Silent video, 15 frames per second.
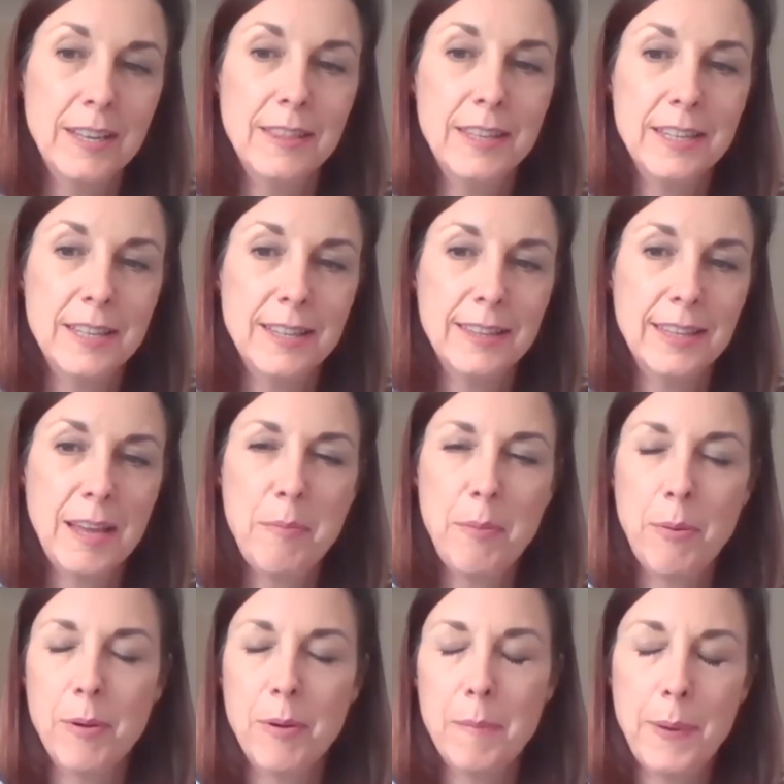that they
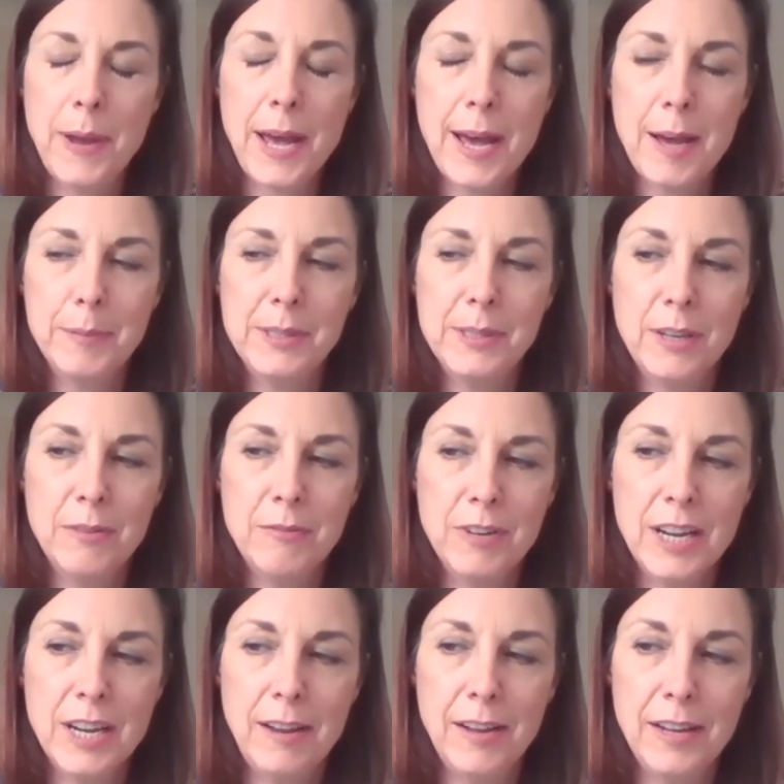perhaps don't
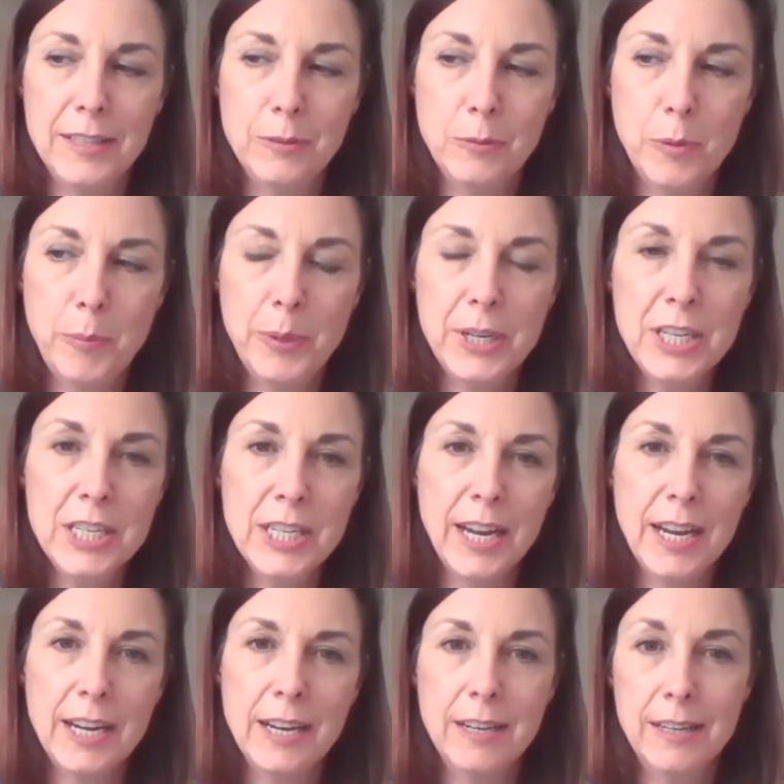realise or
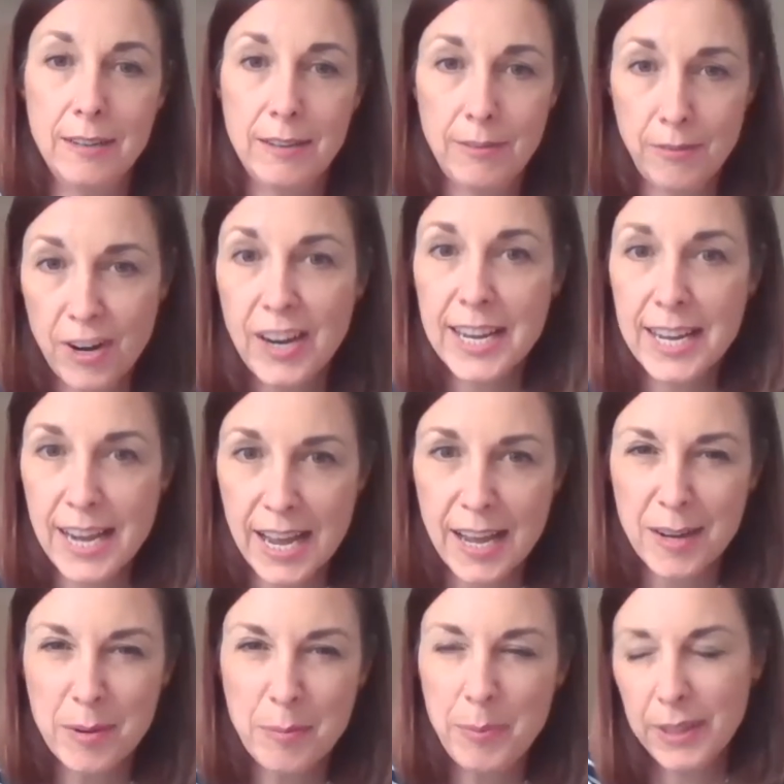appreciate right
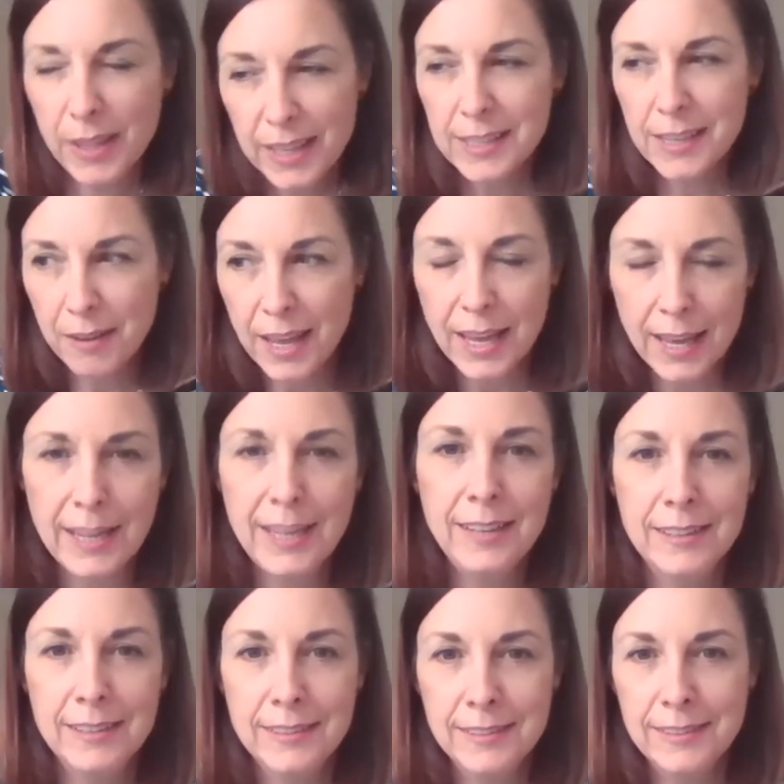now, but that's okay.
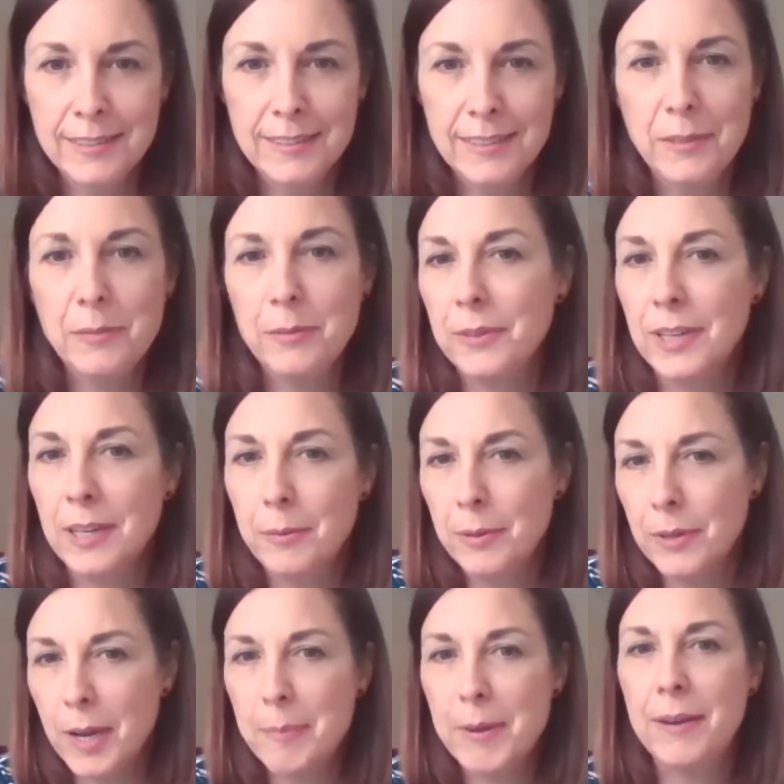It'll
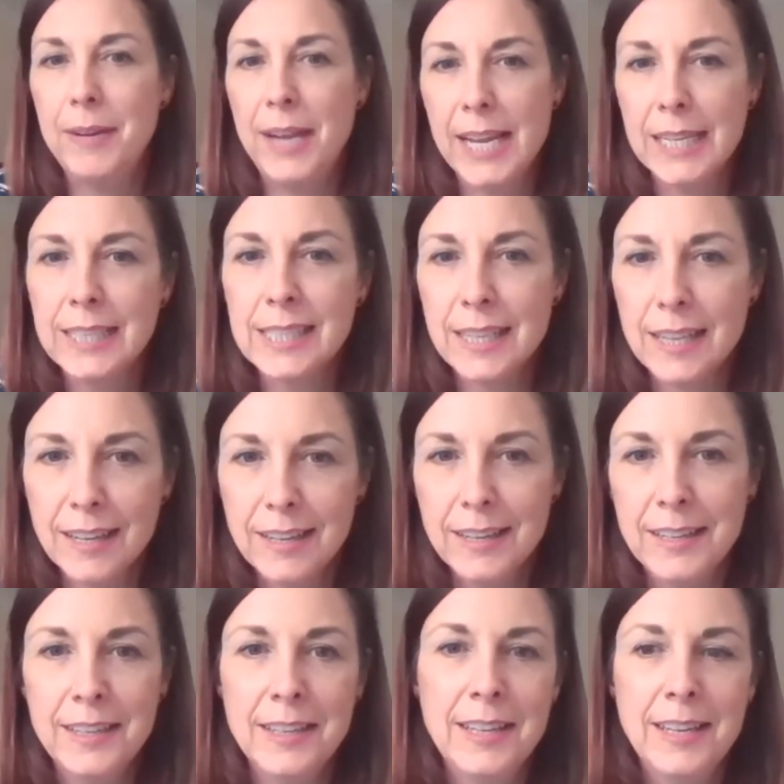come out later,
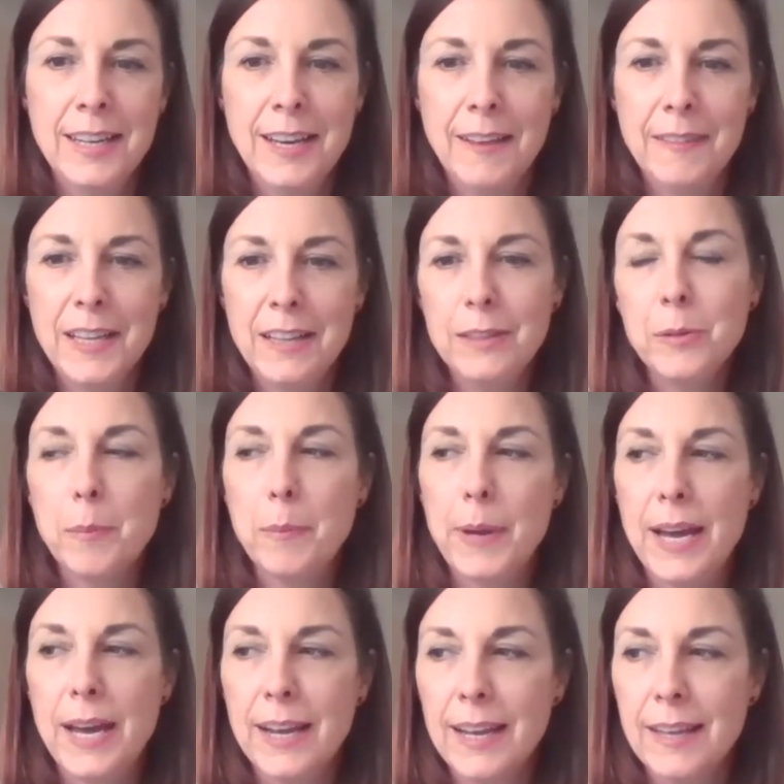and they'll look
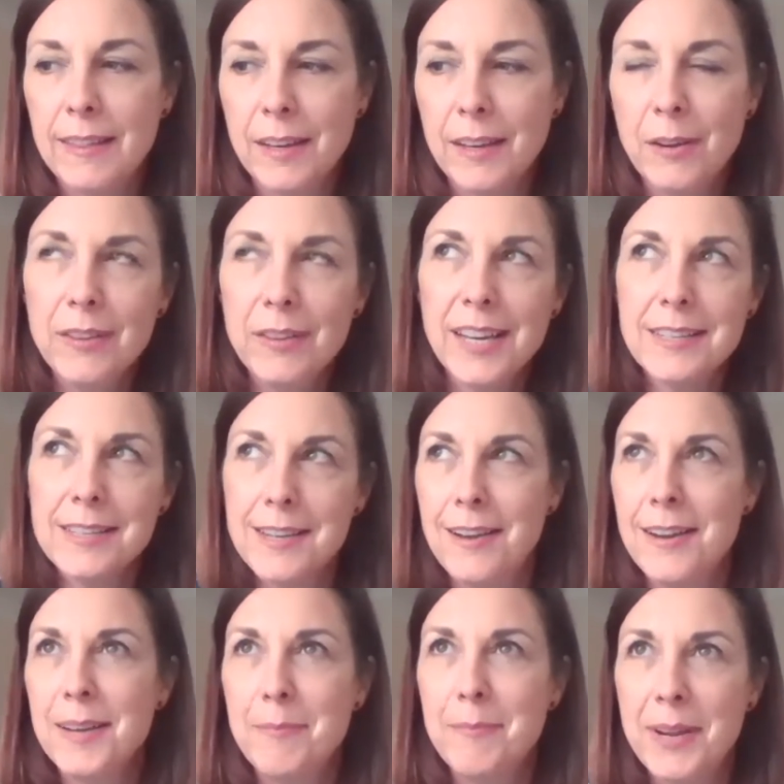back and think, oh, that
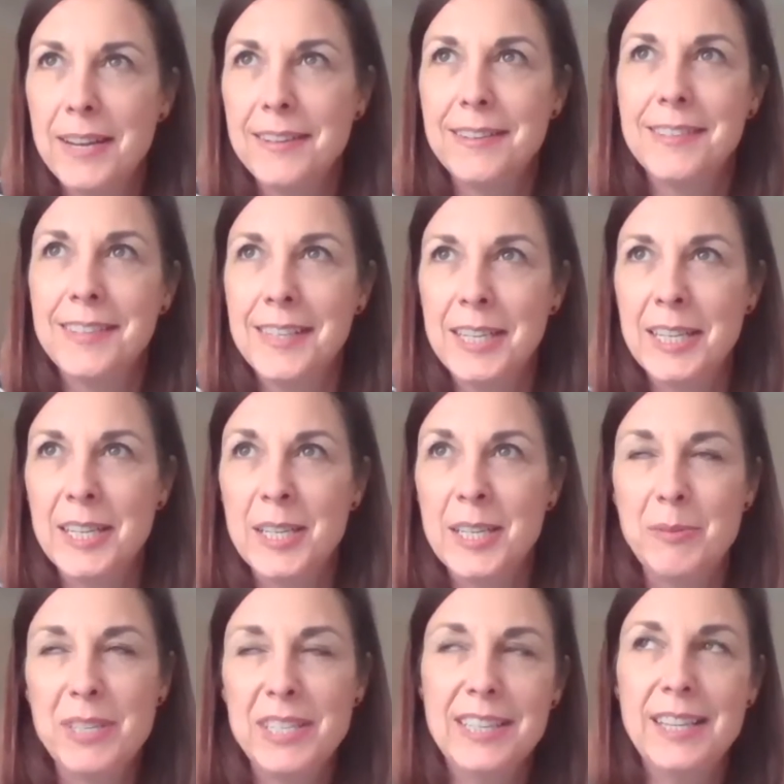time when
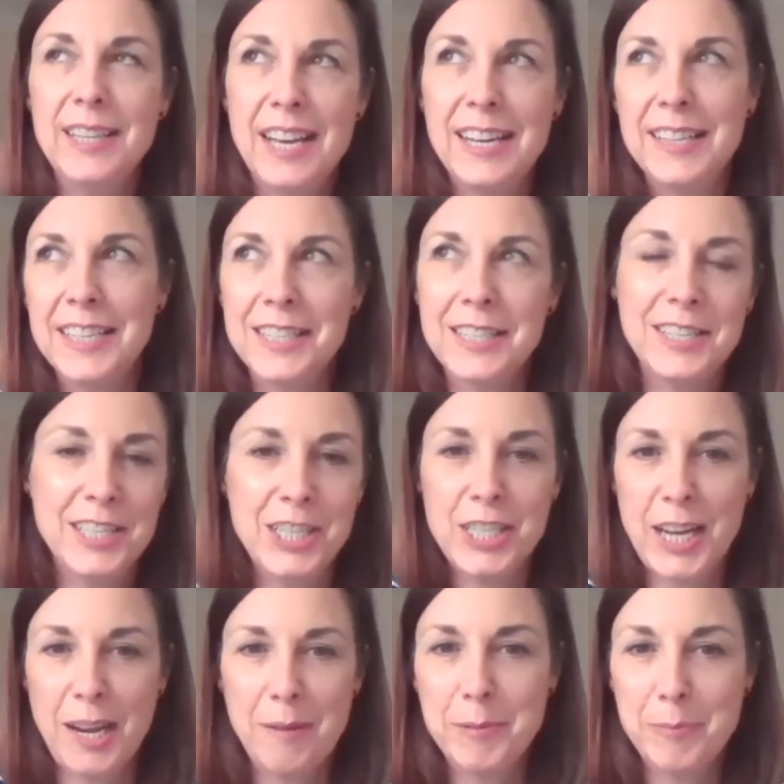we did that, that's kind of
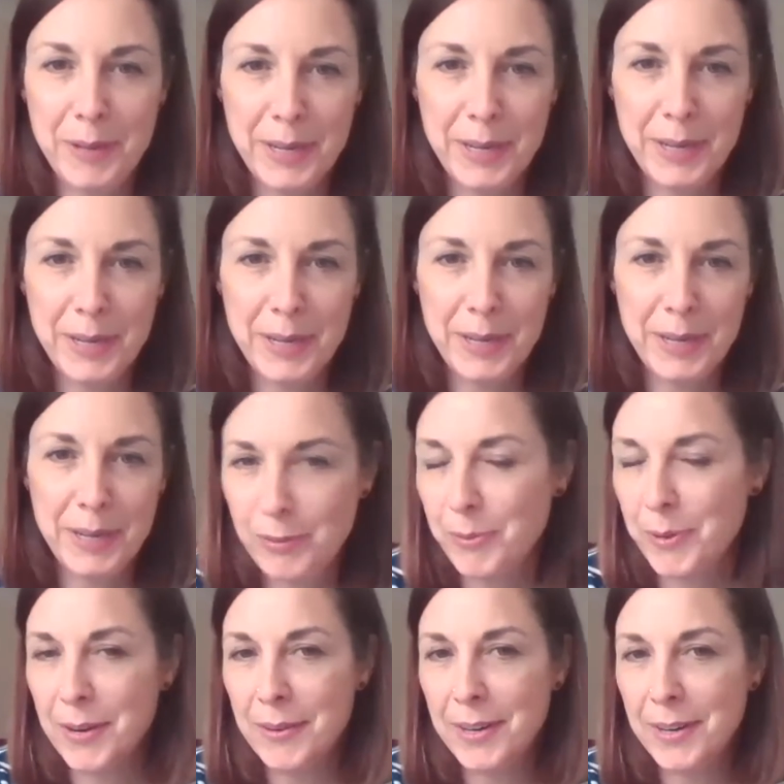shaped my experience
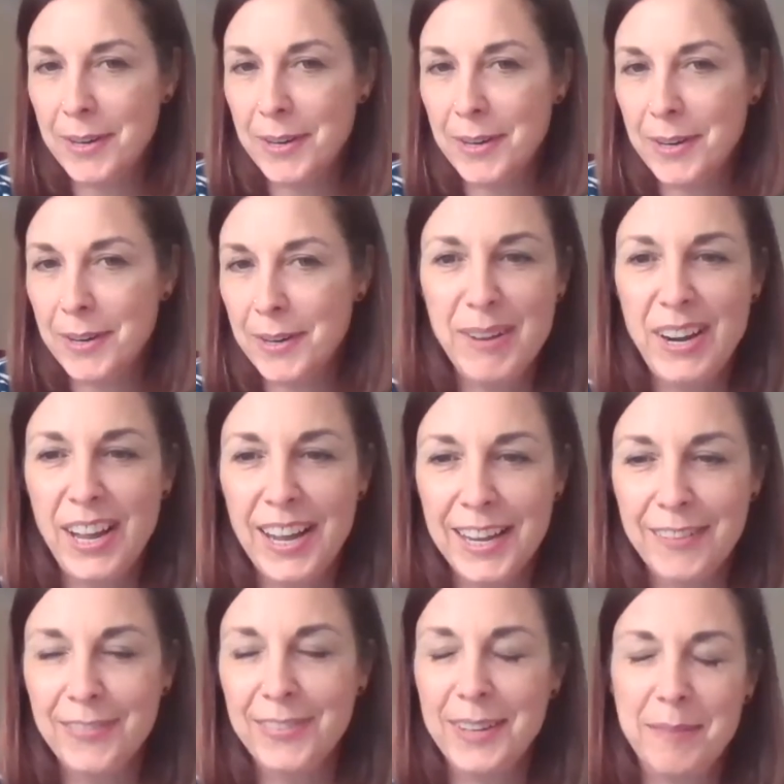for where I am now in my
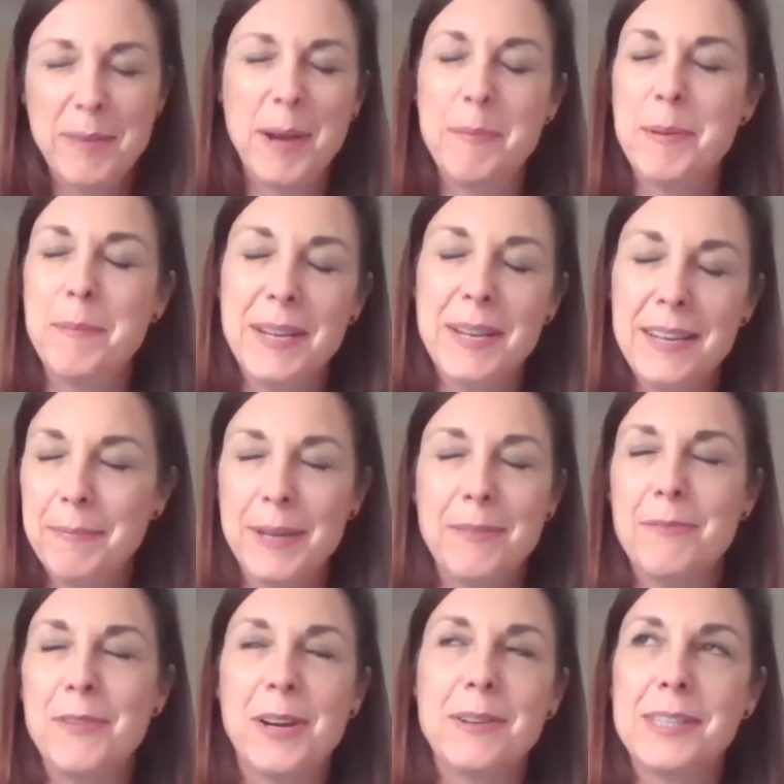life. I might be being a
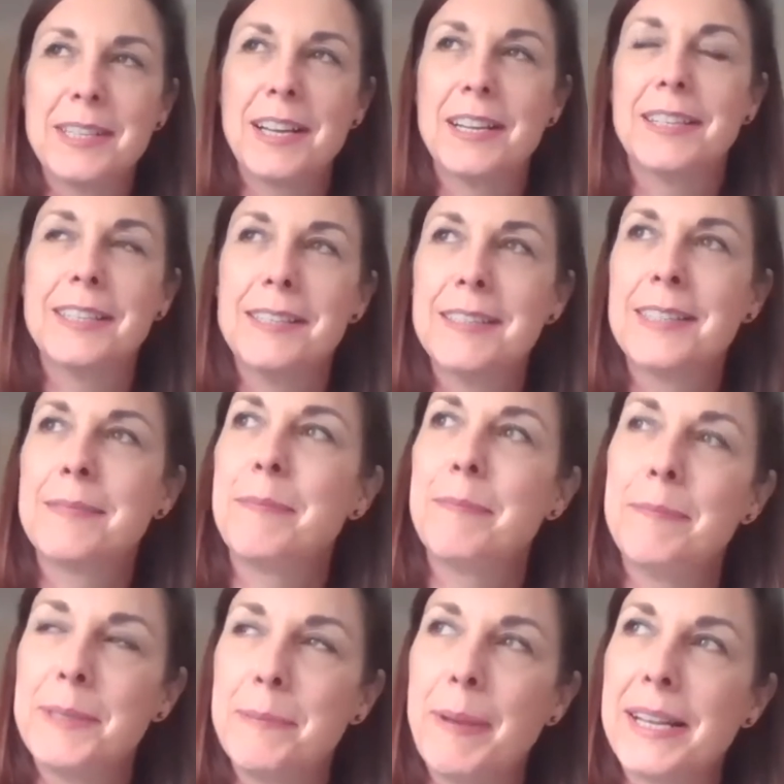bit rose-coloured
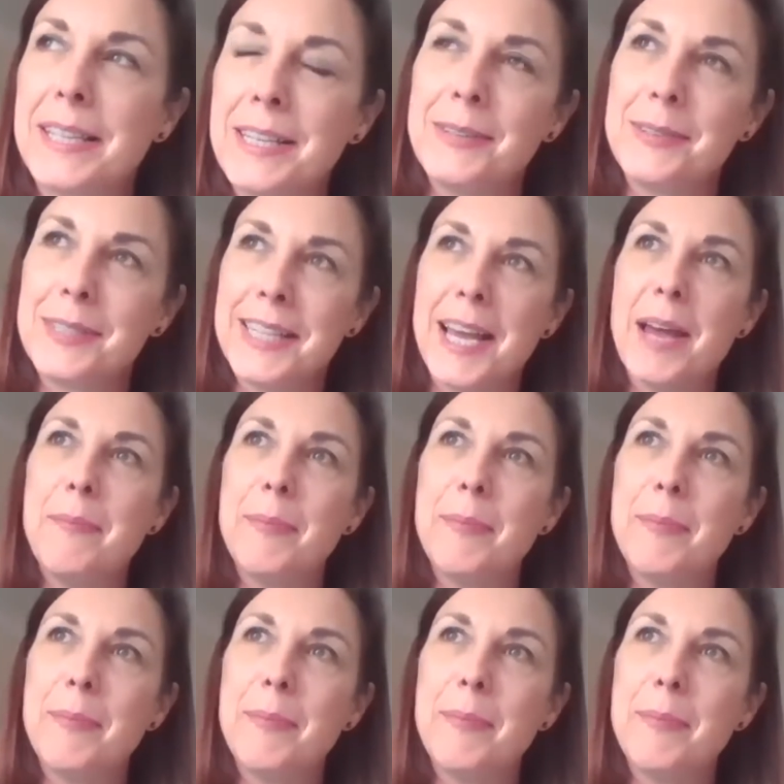spectacles there,